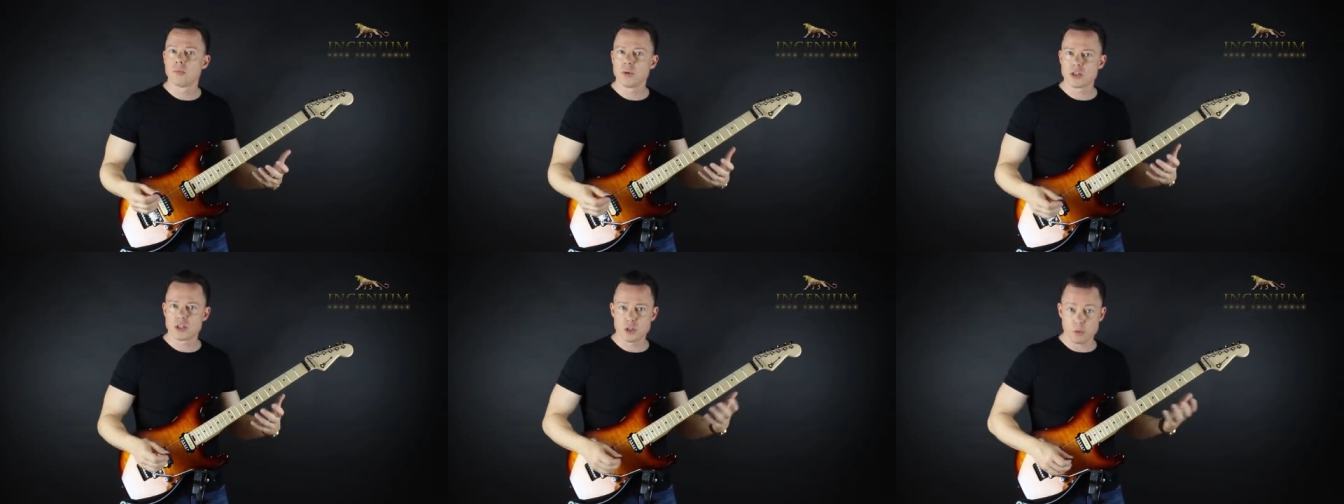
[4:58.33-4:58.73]

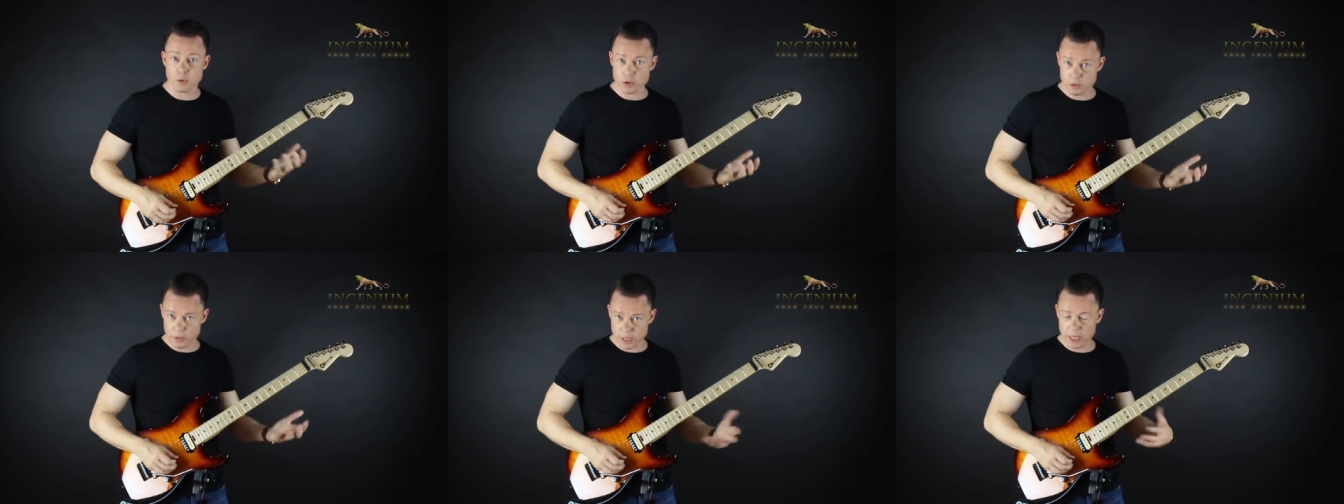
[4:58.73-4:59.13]
which is
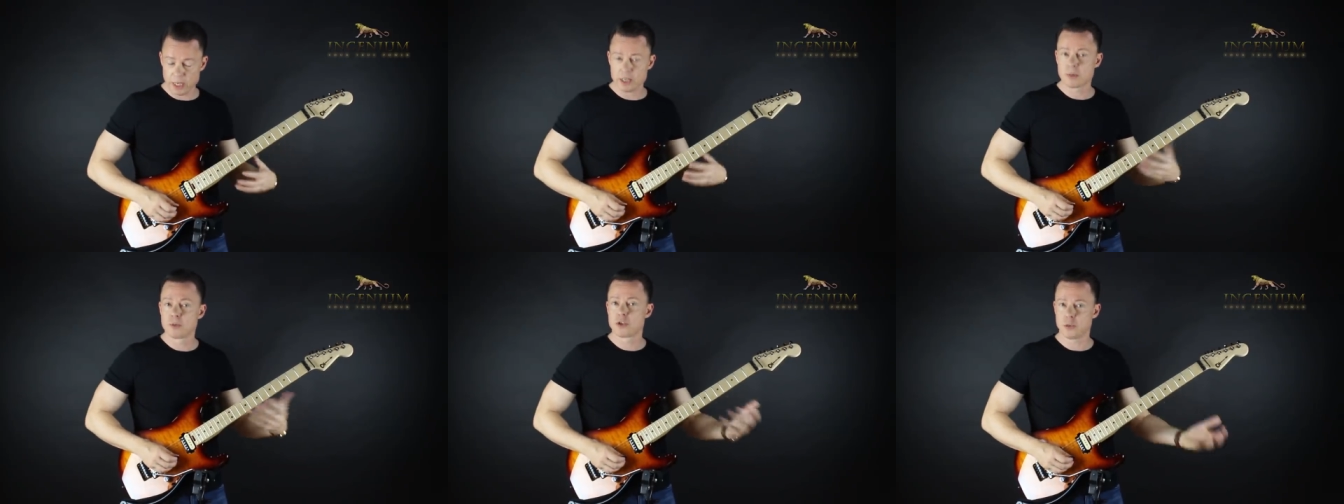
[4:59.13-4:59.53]
what you
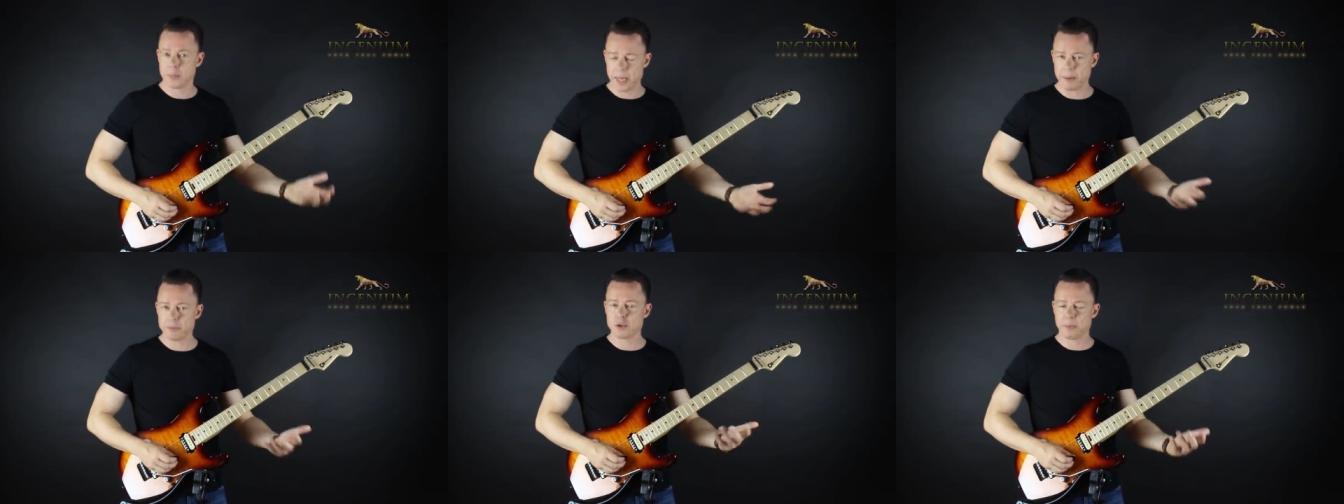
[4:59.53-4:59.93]
need to
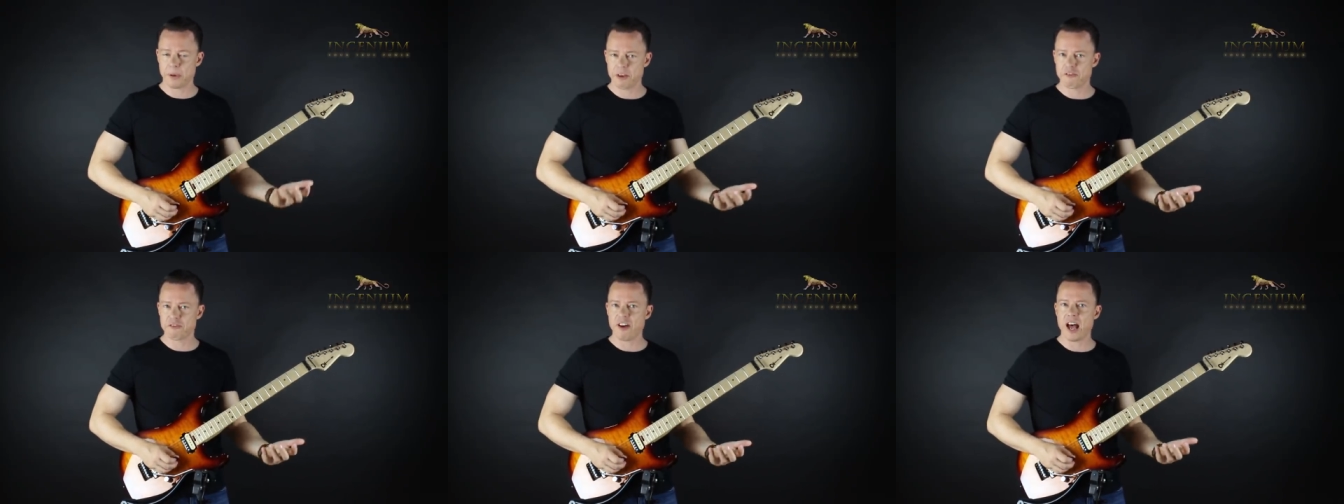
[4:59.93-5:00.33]
be able to
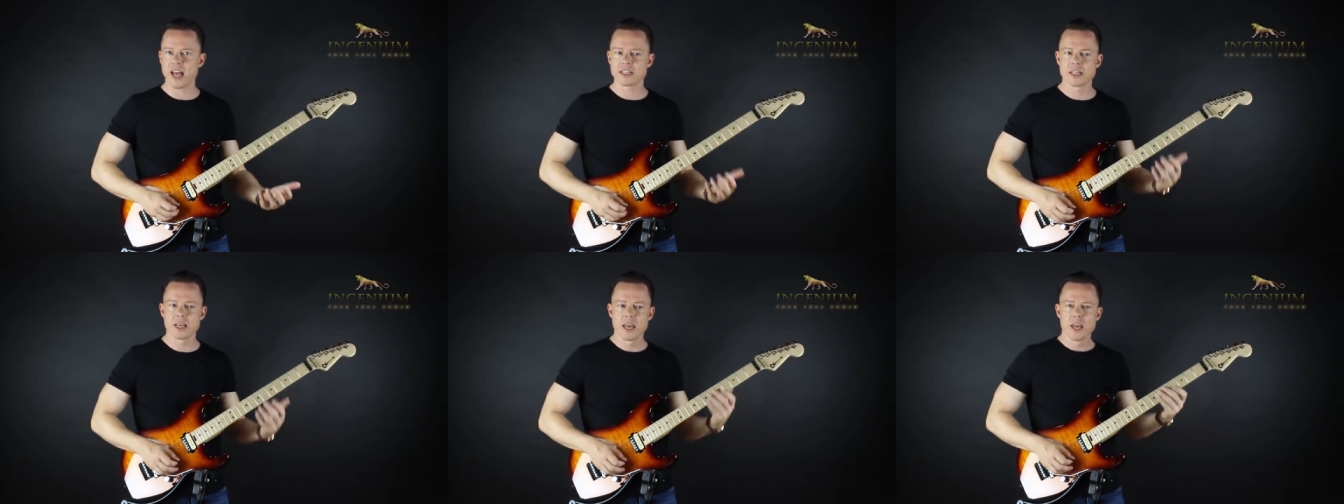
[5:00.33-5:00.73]
play
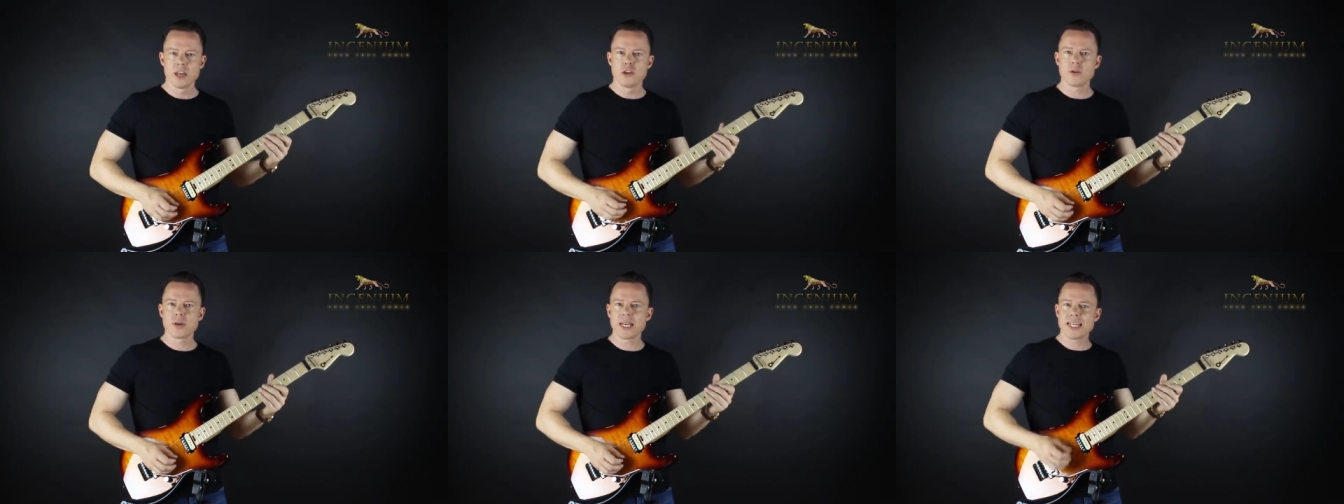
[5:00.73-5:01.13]
fast,
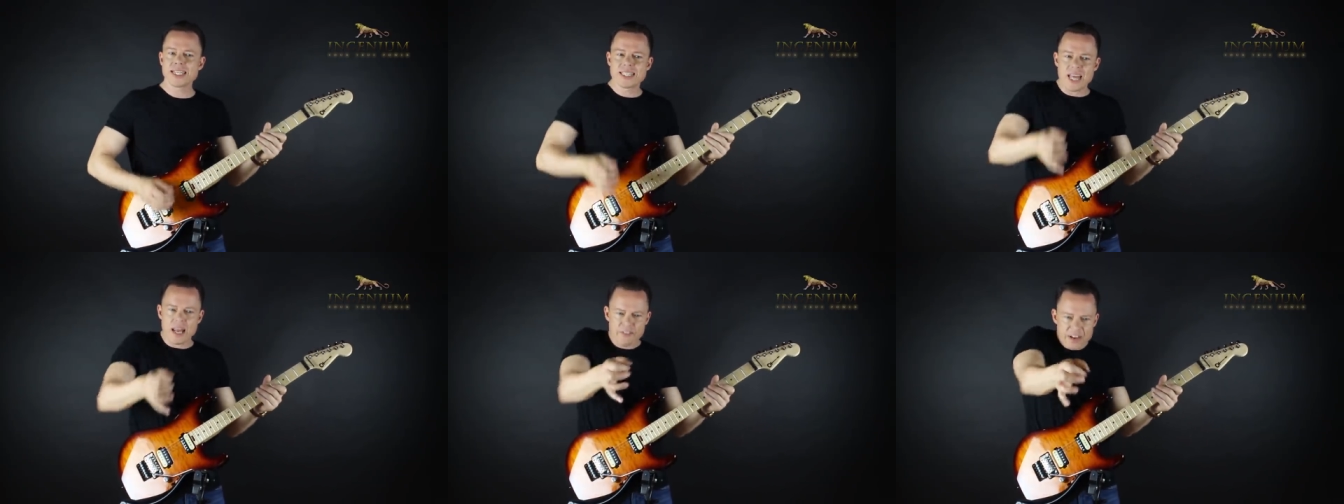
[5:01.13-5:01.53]
you can,
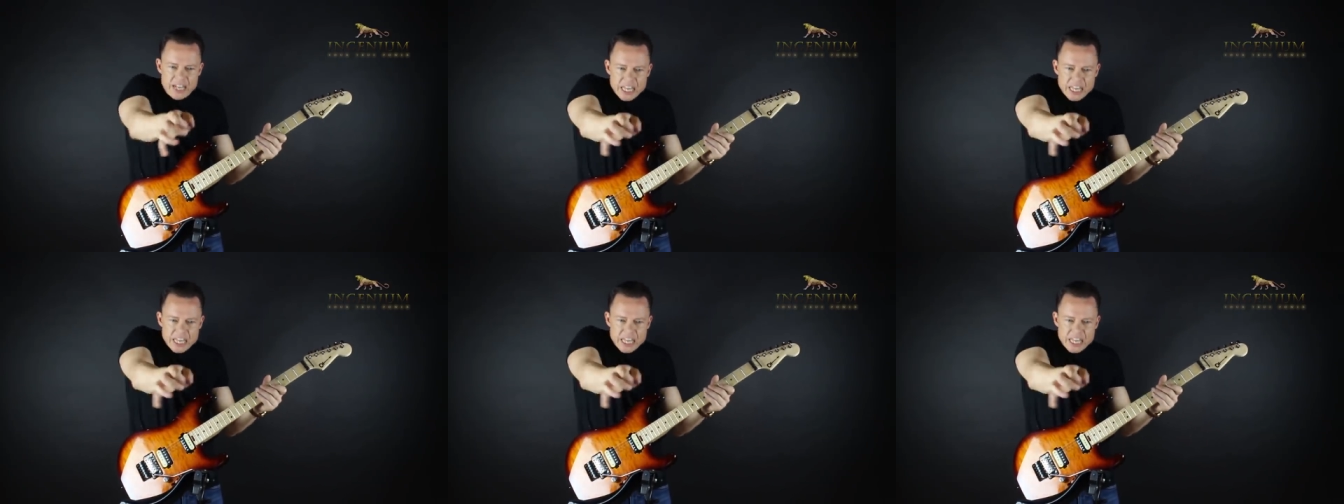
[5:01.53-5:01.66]
instead of